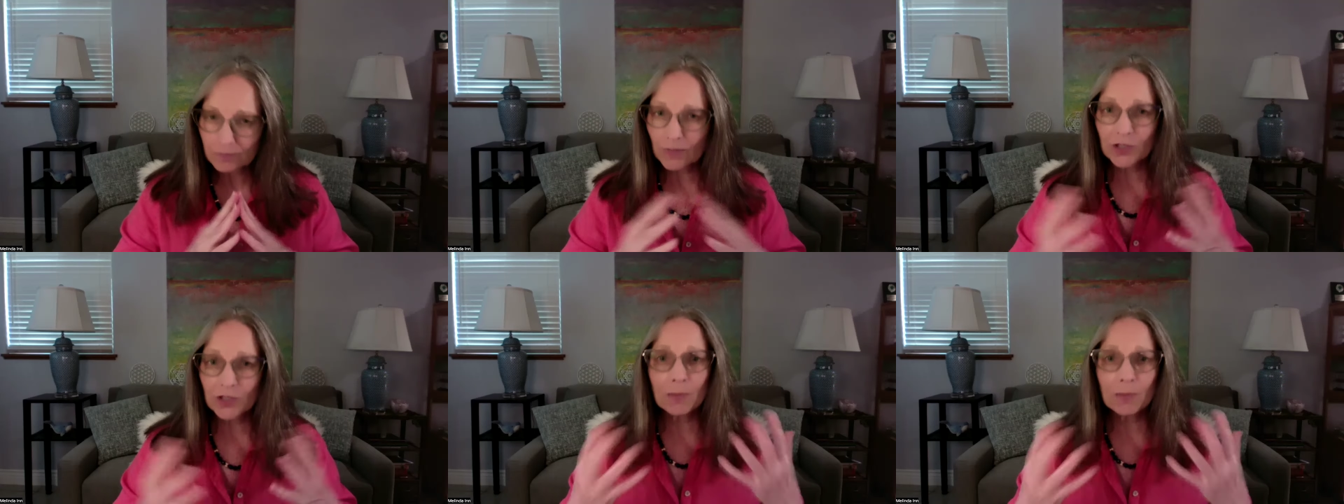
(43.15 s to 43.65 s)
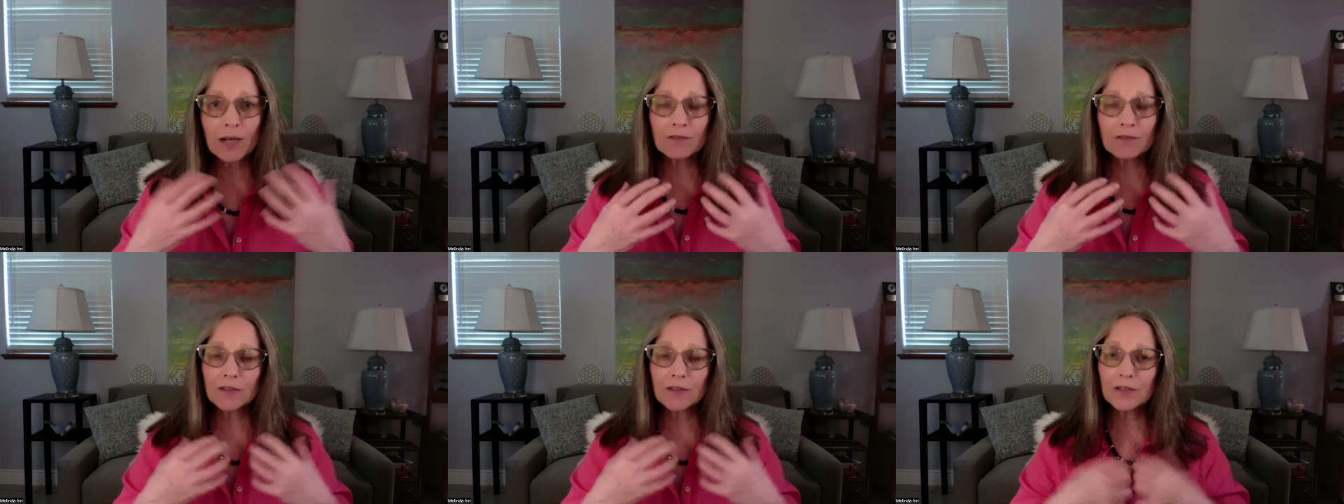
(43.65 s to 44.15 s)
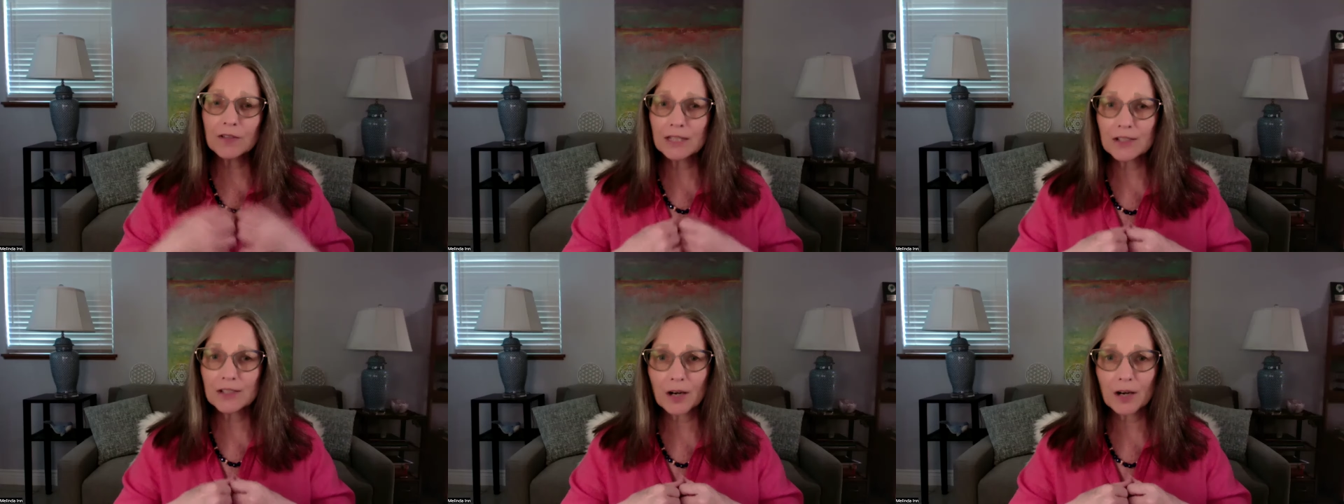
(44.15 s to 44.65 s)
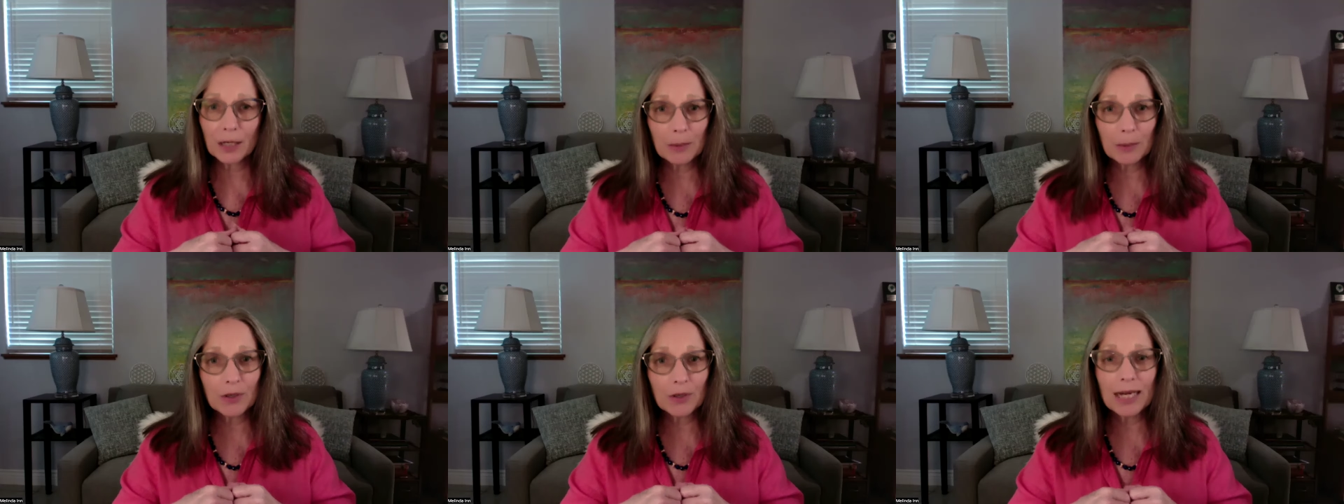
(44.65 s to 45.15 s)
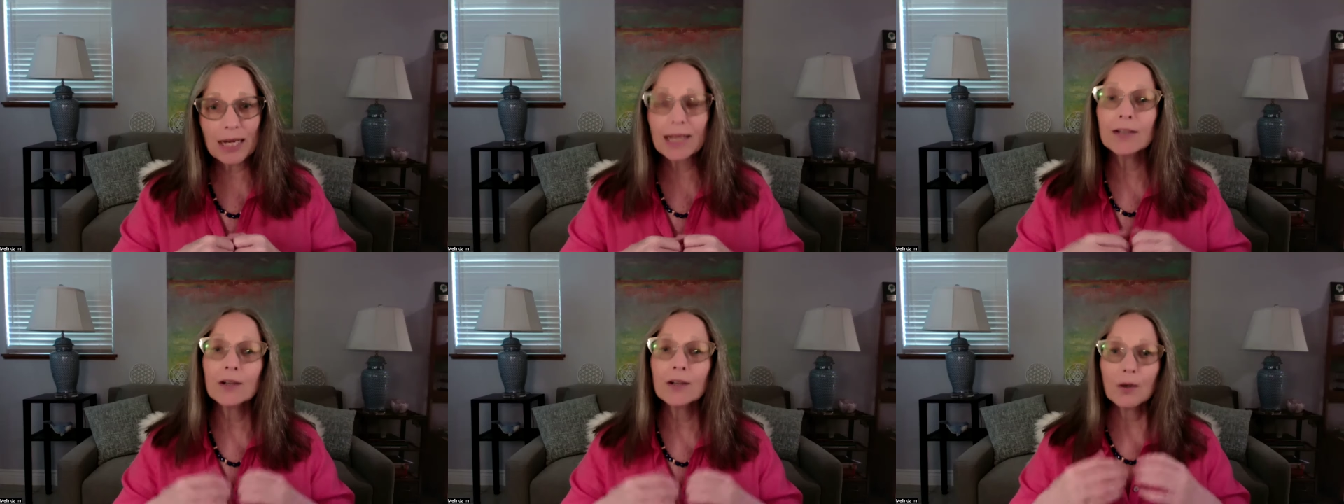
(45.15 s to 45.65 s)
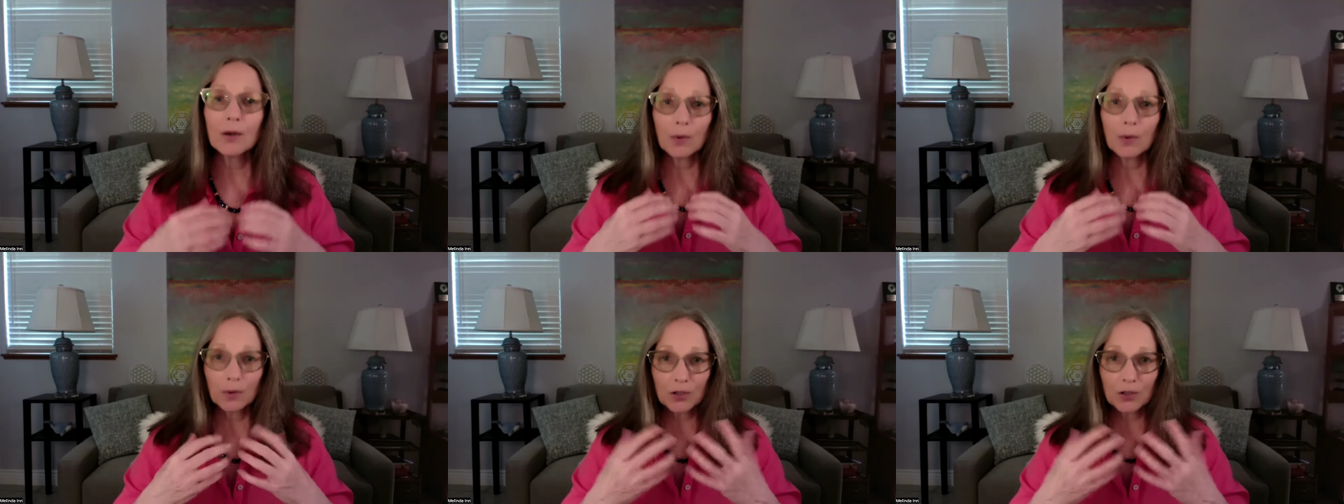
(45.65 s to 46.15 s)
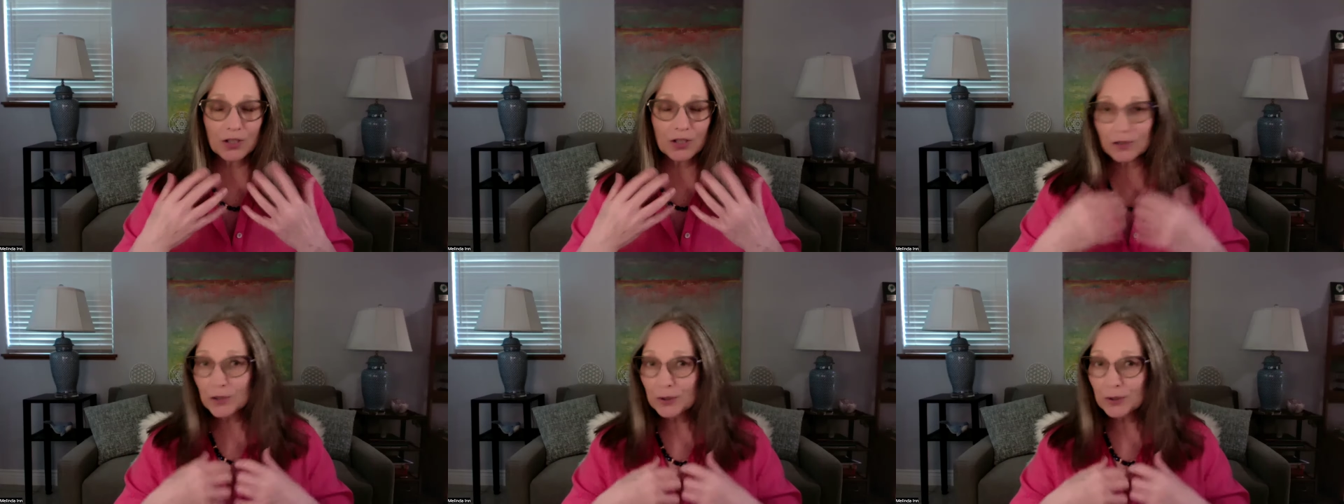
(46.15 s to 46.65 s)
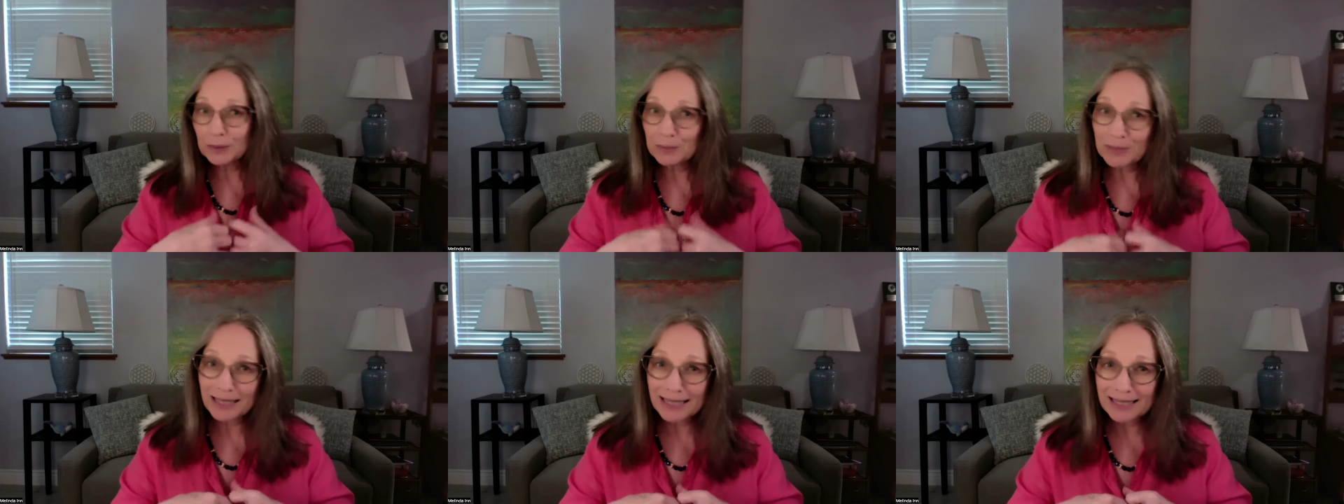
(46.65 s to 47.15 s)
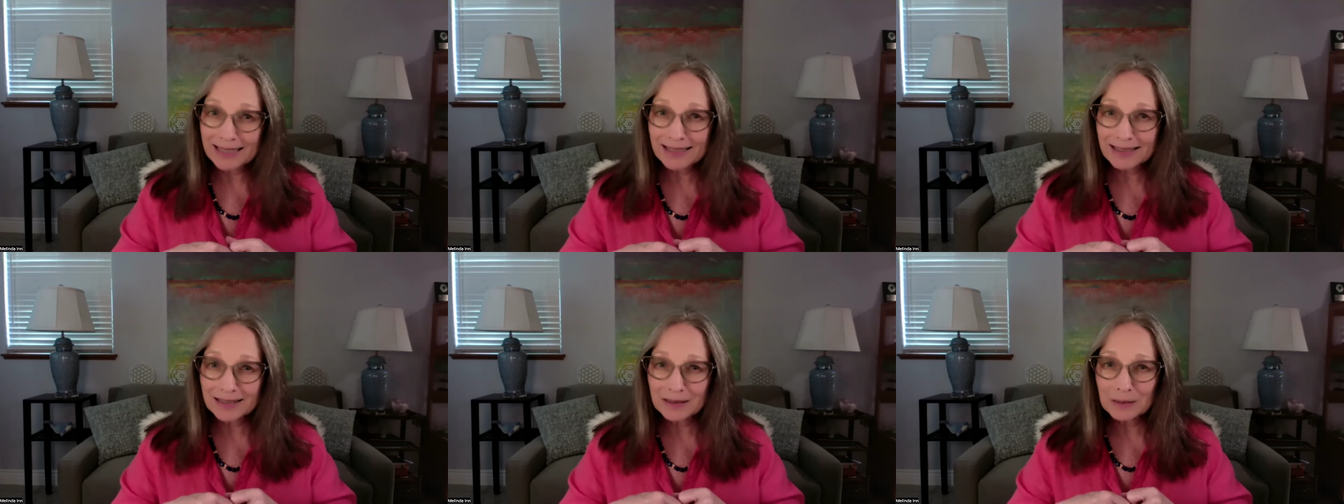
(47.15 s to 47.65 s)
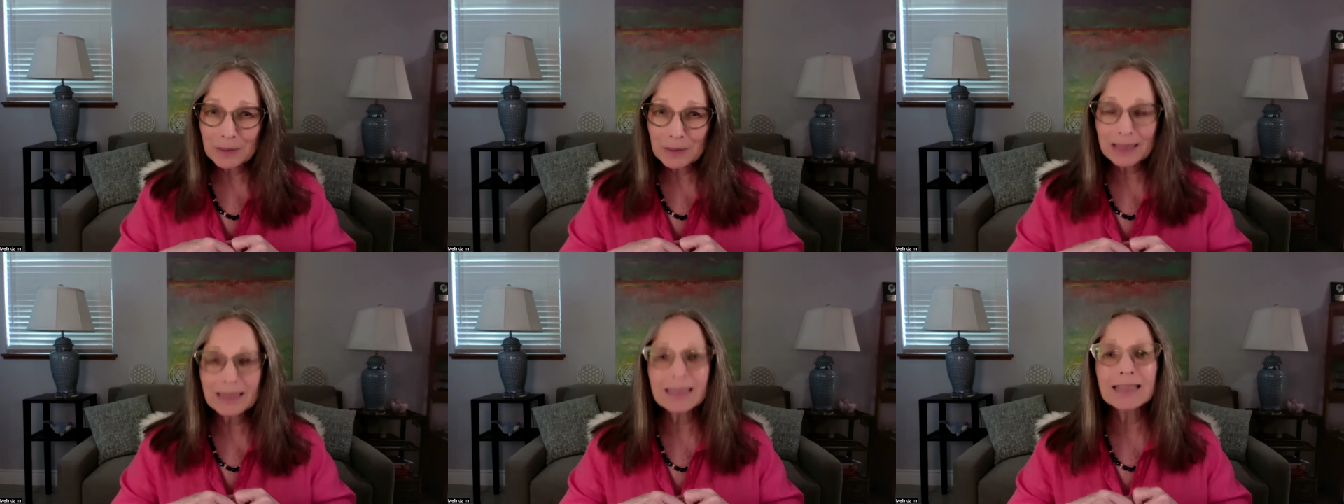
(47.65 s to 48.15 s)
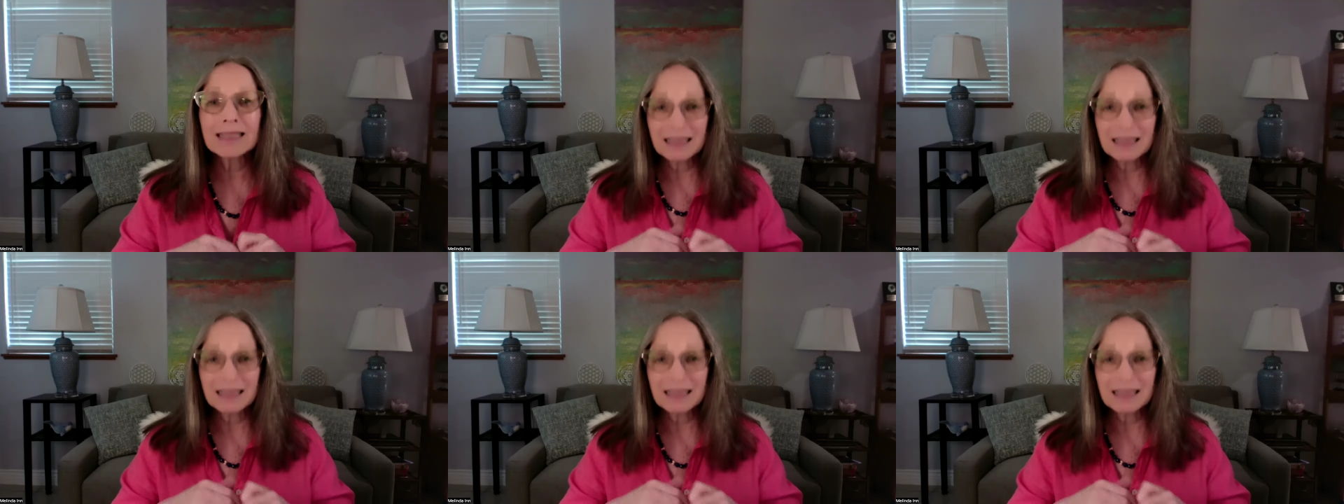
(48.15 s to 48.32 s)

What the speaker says: You might feel the need to hibernate or shelter in place a little bit.